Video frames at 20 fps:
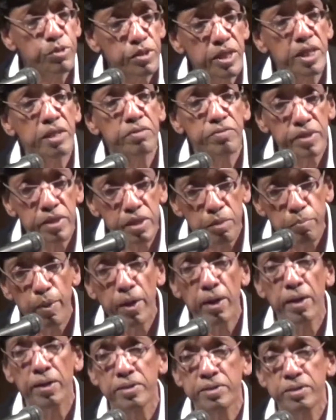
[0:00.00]
deal with the
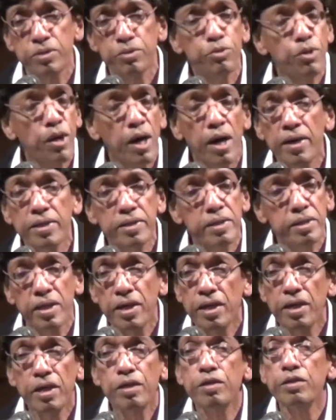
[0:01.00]
past. You can't
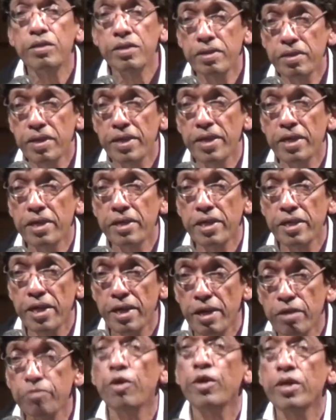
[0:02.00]

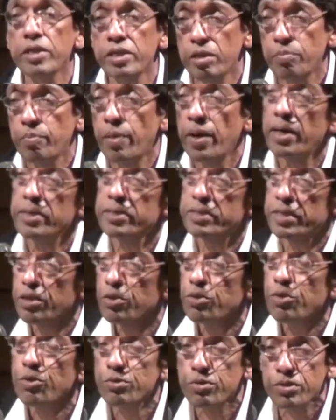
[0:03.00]
avoid the past
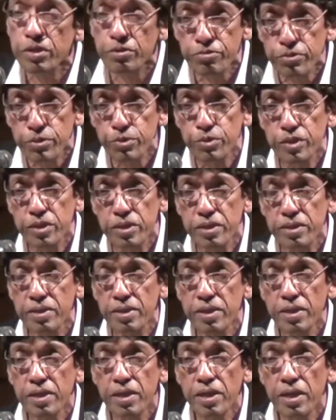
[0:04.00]
and go to the future.
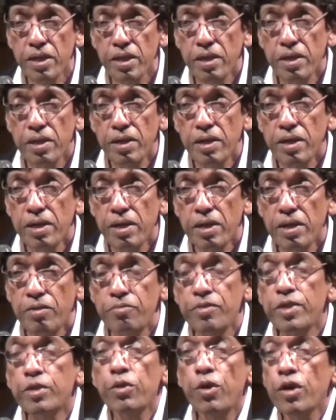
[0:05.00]

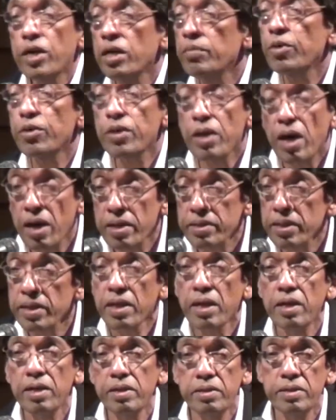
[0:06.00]
We talk about other
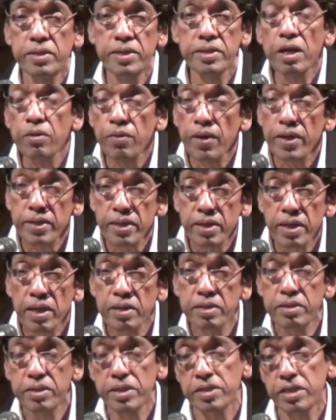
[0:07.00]
countries, how other
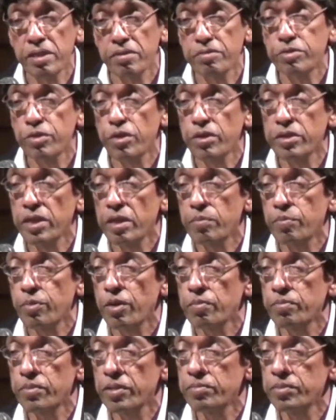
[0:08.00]
countries have solved their
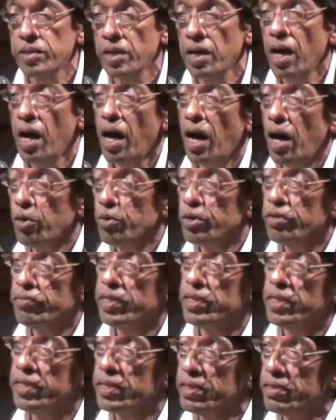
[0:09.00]
problem. How
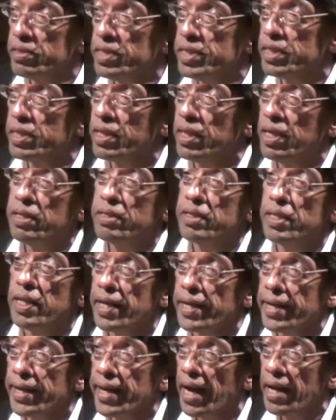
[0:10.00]
even in rich country
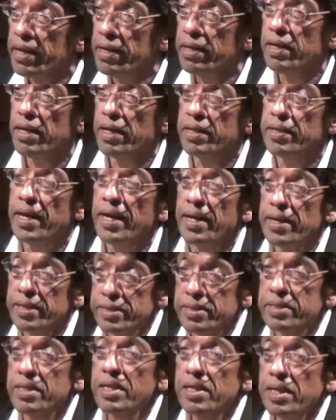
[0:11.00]
like Canada, there
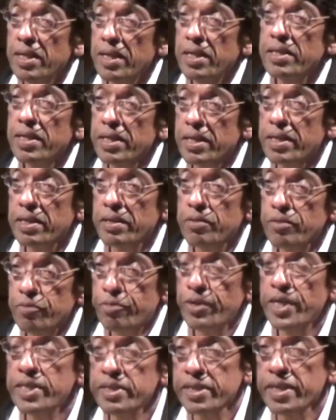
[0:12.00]
is the
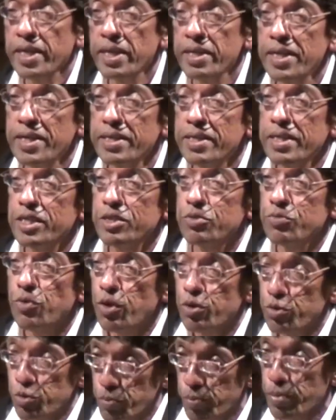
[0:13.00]
French Canadians
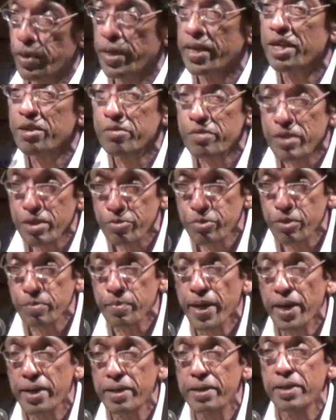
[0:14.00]
want to break away from
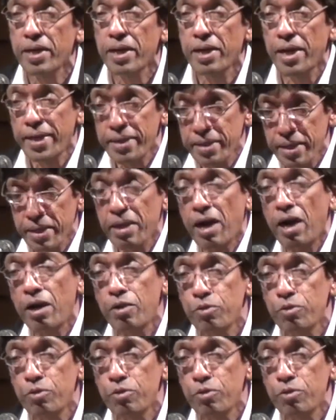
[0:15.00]
Canada, and then